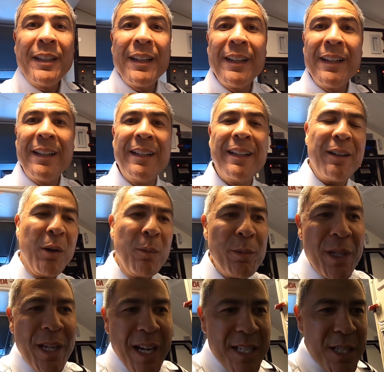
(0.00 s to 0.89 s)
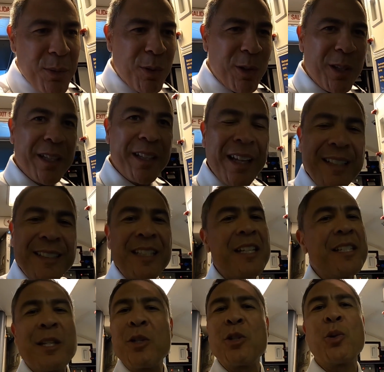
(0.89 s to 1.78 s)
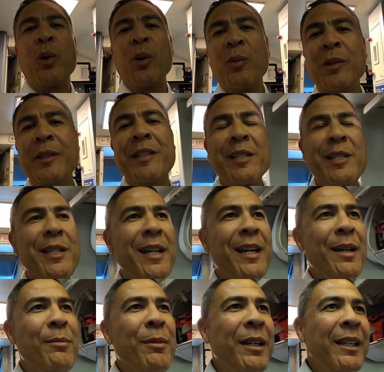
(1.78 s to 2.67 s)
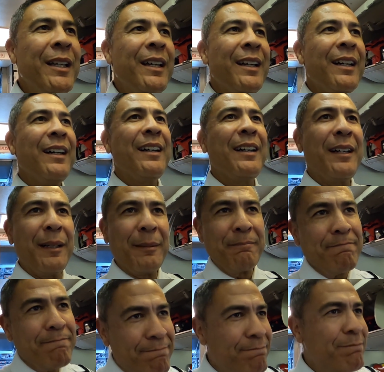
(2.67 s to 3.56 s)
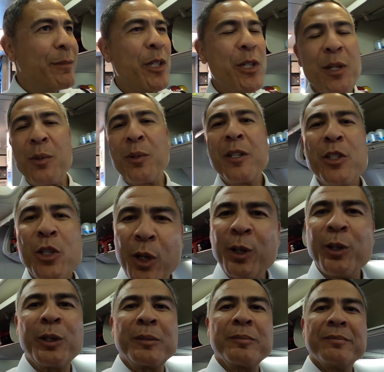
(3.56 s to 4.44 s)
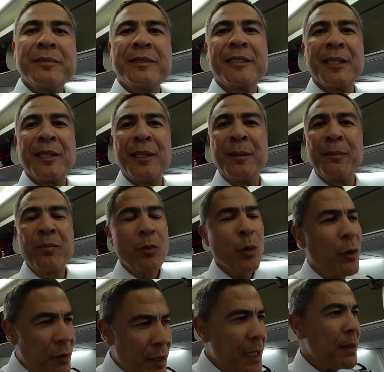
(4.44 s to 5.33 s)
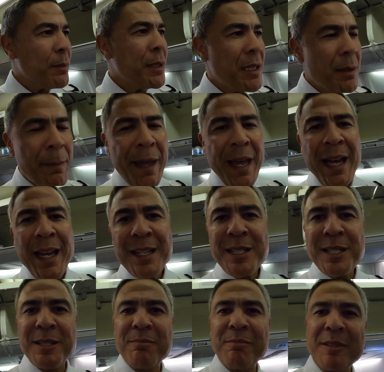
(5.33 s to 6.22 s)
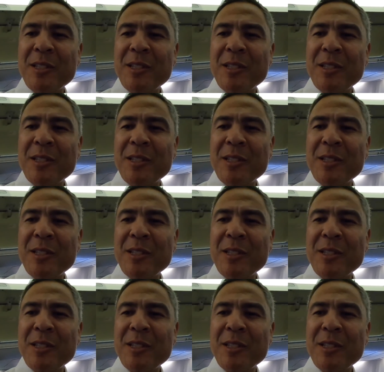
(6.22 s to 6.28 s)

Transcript: Hope you guys really liked it. It's a short one this time, just doing the charter. So we've done them in the past.